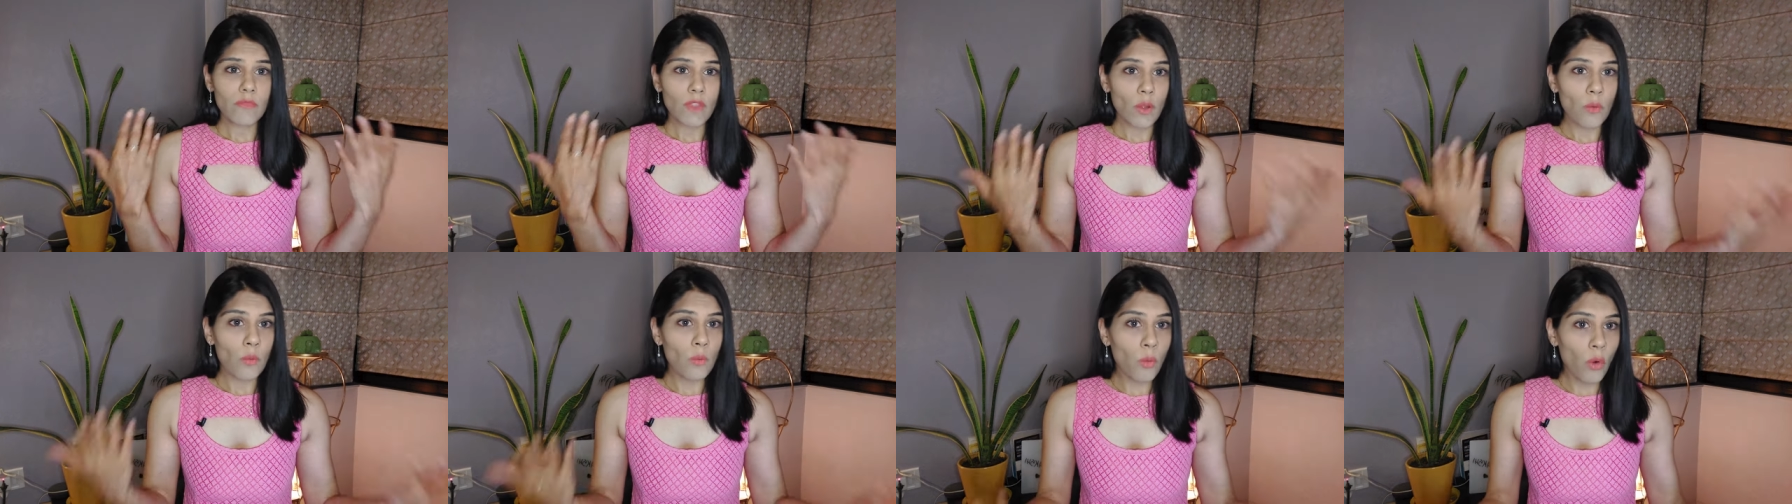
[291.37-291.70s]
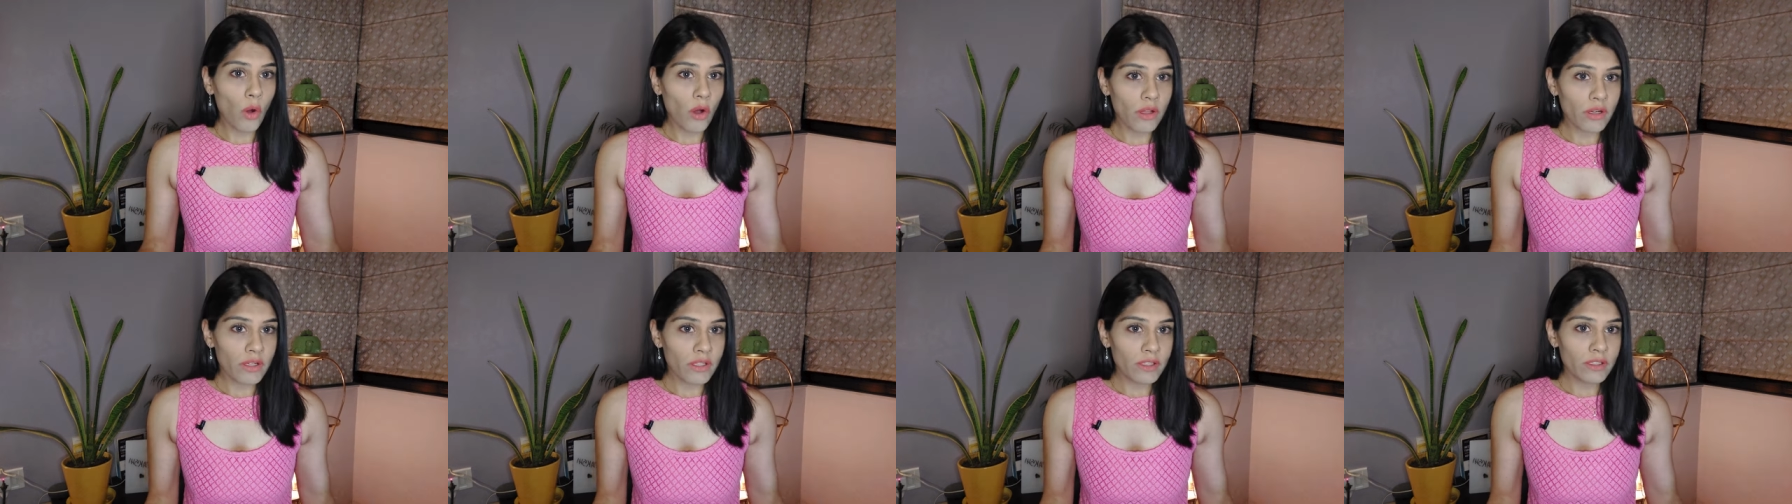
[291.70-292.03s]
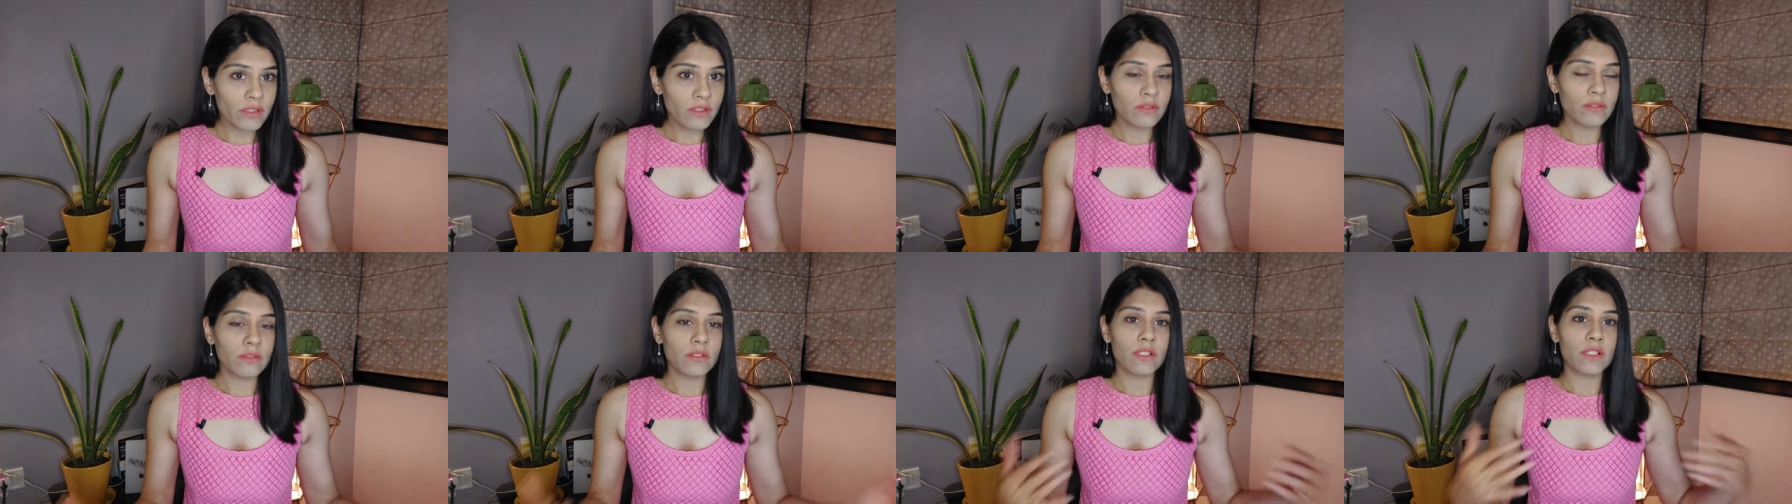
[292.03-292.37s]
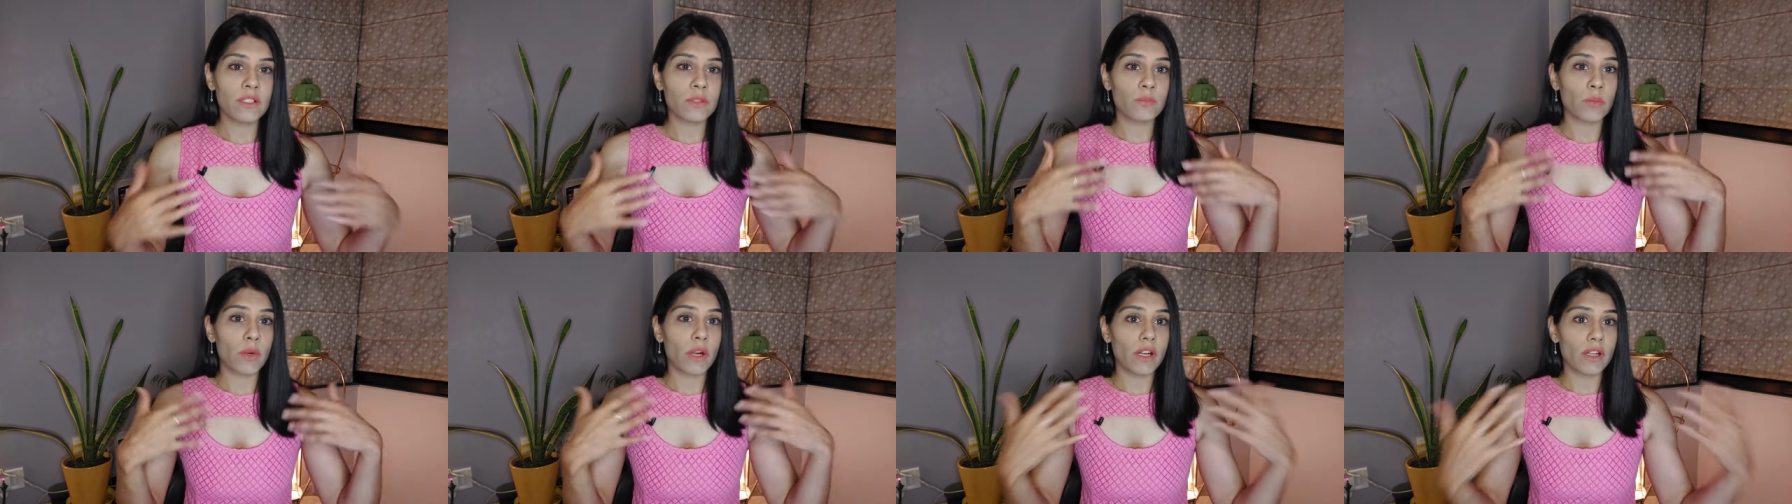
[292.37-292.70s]
water,
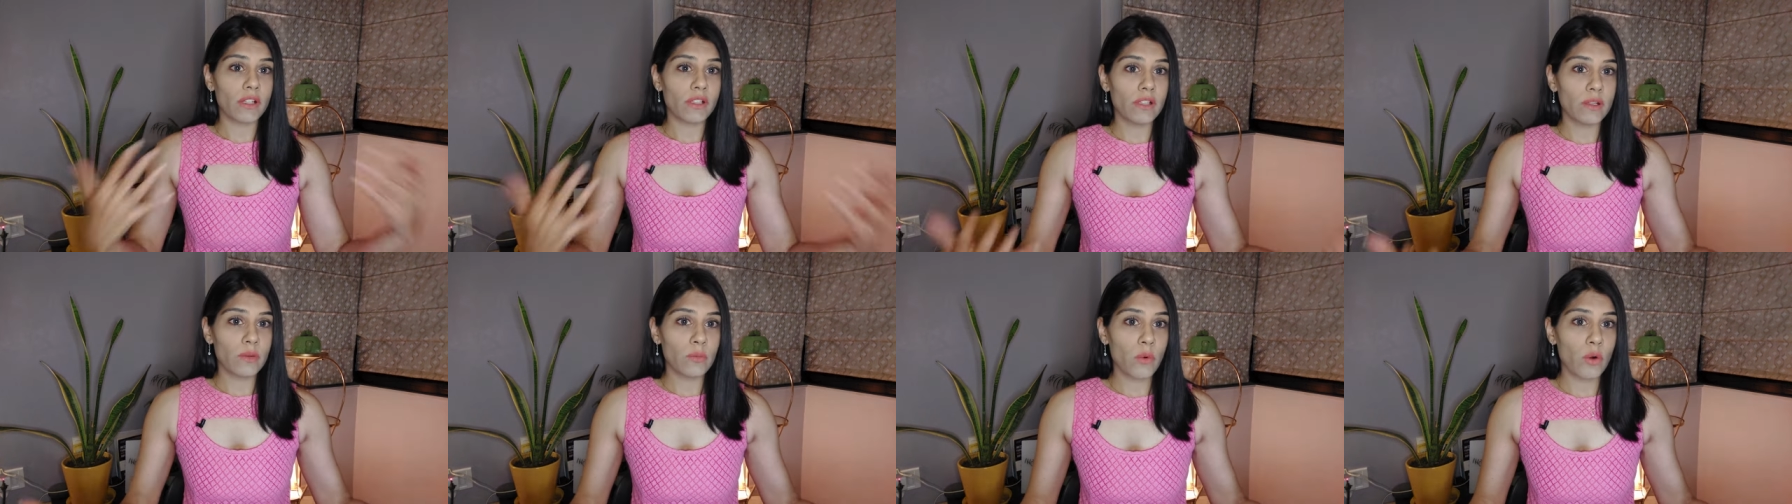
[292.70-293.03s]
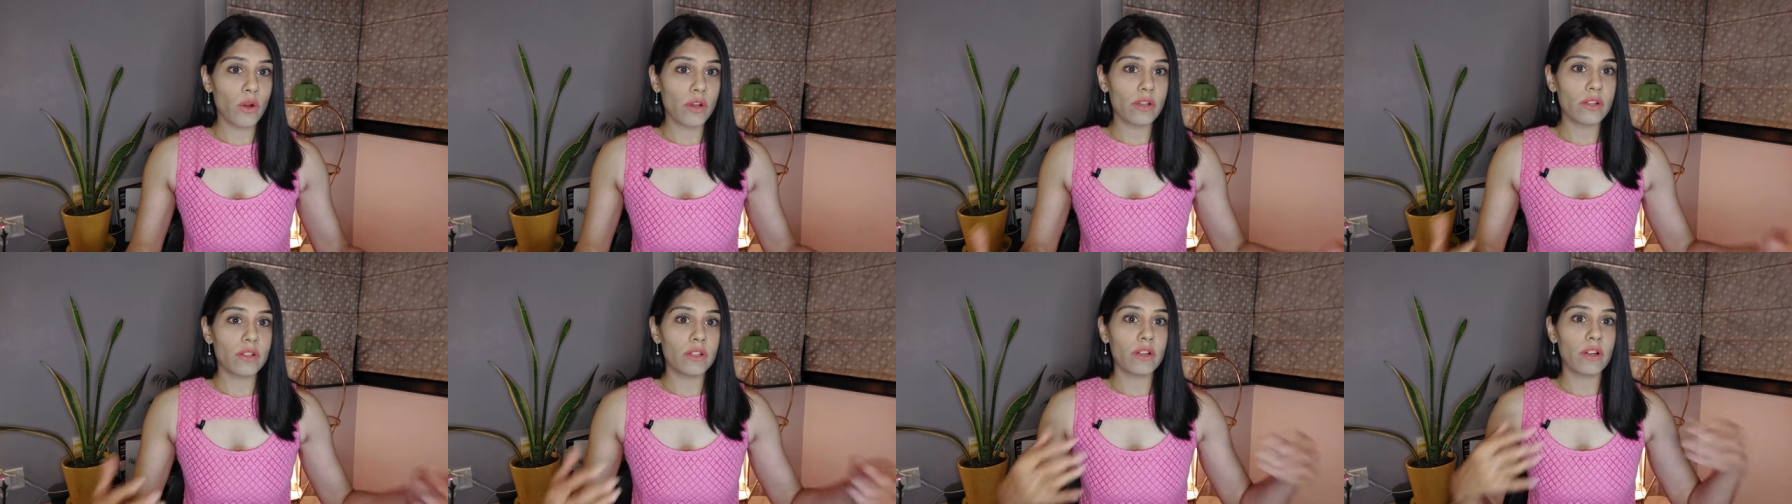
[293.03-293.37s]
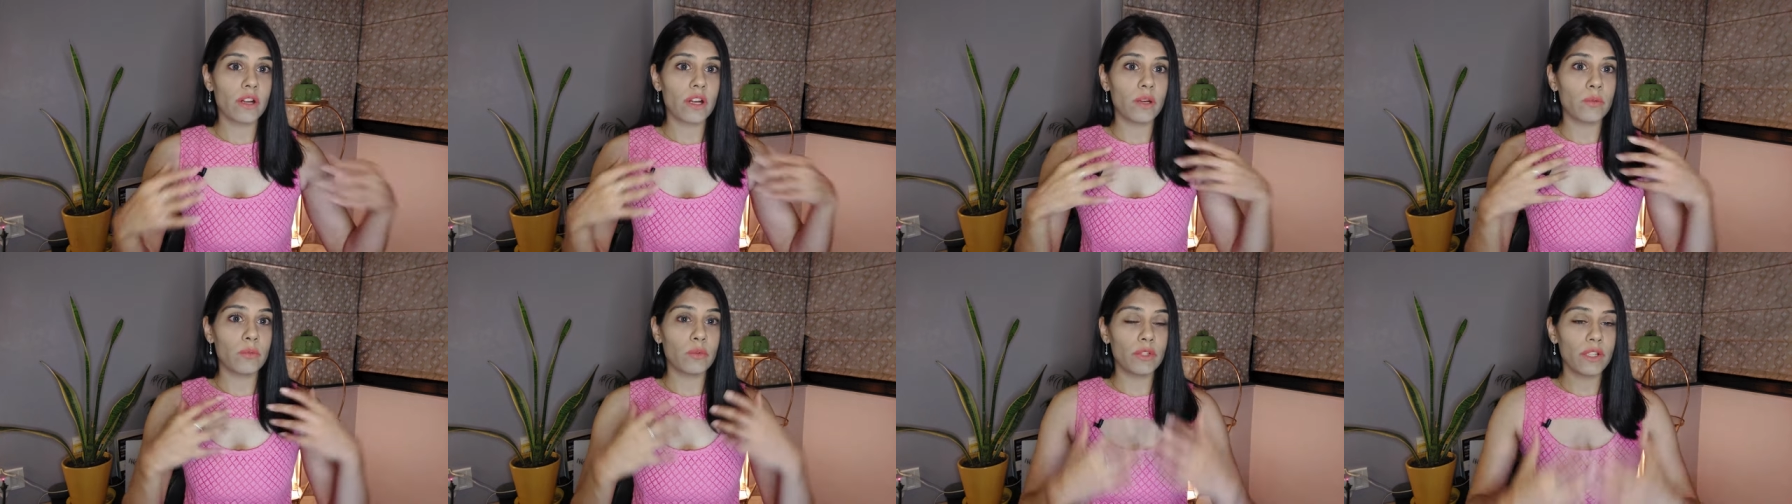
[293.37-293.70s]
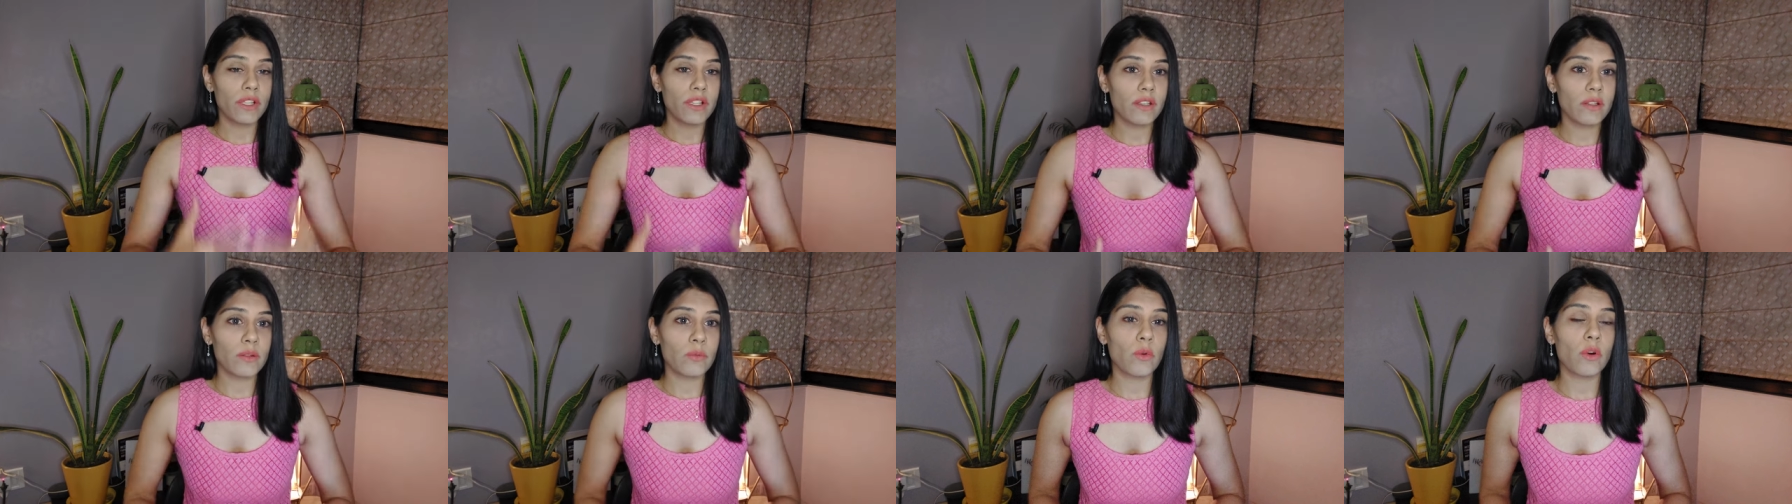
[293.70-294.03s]
sparkling water,
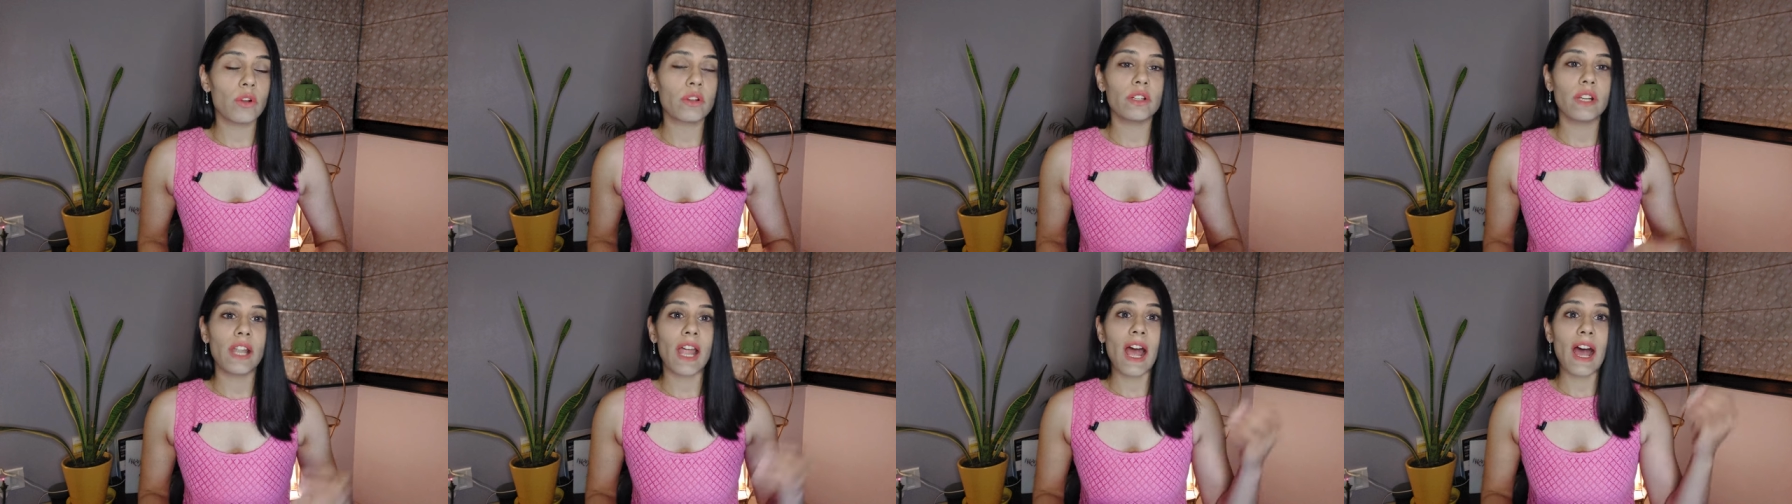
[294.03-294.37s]
carbonated water,